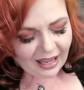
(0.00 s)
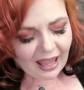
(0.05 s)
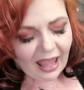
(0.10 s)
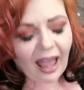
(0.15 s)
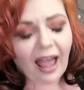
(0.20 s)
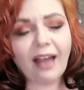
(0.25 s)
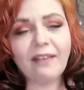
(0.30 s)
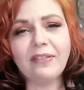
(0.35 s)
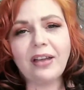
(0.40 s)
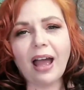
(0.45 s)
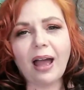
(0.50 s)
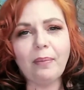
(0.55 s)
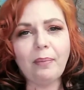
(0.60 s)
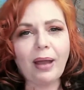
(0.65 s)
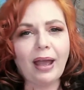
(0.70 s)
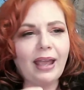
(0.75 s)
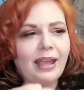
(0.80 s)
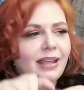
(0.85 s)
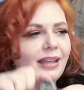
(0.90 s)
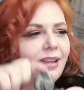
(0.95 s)
I've got
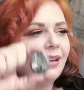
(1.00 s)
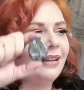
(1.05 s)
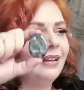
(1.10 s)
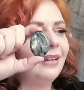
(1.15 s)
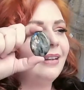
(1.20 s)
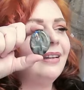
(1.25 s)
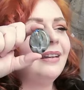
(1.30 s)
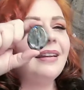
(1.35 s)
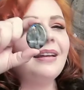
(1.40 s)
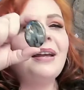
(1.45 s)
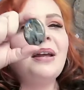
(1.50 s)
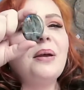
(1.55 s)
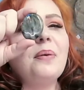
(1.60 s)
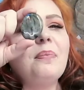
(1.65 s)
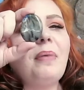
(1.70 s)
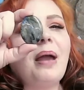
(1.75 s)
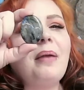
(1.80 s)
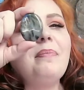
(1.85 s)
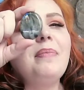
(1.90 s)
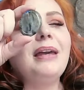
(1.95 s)
my
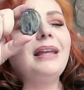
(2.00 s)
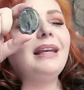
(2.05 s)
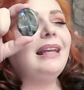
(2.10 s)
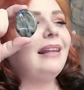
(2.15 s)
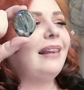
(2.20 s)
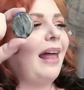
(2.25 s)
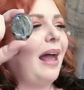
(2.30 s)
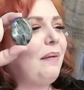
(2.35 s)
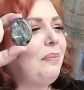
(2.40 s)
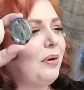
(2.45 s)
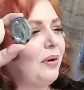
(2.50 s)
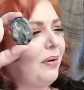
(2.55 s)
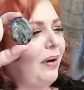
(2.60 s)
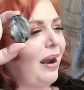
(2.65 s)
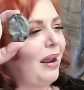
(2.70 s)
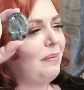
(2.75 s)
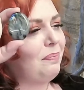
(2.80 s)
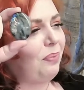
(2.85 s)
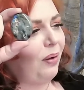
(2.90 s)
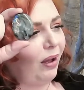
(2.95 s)
mini
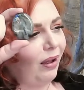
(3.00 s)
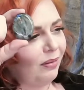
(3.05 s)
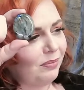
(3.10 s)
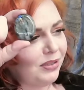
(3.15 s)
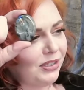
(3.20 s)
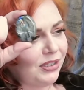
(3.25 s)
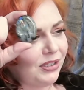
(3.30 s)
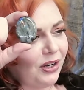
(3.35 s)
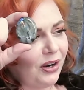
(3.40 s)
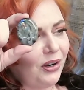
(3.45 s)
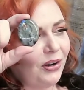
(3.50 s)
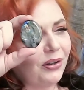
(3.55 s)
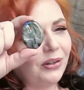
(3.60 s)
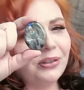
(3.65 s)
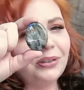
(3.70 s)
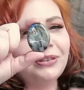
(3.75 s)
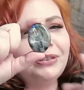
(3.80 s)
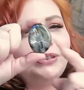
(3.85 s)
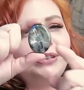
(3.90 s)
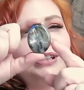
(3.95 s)
labradorite palm stone.